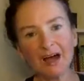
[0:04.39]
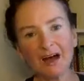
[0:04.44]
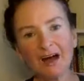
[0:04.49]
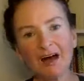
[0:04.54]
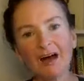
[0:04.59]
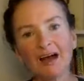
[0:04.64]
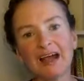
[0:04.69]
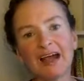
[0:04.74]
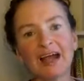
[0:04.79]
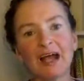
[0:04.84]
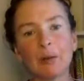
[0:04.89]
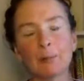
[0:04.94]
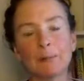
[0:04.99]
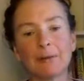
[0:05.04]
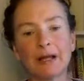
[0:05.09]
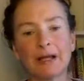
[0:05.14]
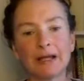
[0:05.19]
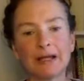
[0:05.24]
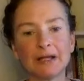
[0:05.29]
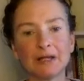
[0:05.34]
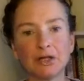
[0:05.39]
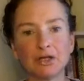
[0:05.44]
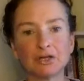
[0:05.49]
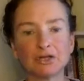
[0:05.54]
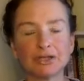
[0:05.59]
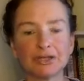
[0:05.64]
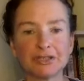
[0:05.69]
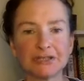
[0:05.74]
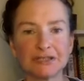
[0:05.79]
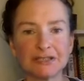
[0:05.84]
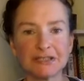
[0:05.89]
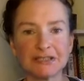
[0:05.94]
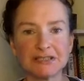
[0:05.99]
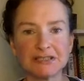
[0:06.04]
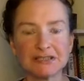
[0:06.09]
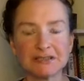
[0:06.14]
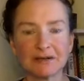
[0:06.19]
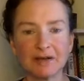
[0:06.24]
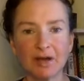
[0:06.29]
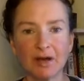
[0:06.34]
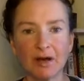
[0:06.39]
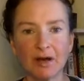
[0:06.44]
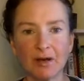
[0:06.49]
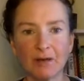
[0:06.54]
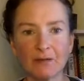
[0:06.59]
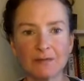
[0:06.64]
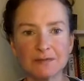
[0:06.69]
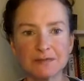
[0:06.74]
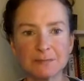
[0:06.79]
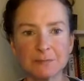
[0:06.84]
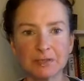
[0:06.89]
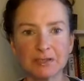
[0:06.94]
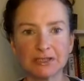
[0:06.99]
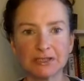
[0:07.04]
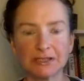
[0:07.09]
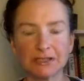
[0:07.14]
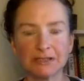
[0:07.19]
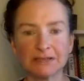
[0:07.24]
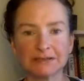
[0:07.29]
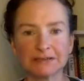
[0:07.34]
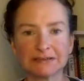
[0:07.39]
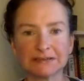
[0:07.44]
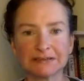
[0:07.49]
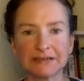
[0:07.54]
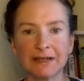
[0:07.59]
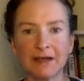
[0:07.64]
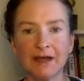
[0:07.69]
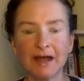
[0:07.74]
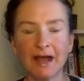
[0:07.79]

I am a nutritionist and gut health specialist,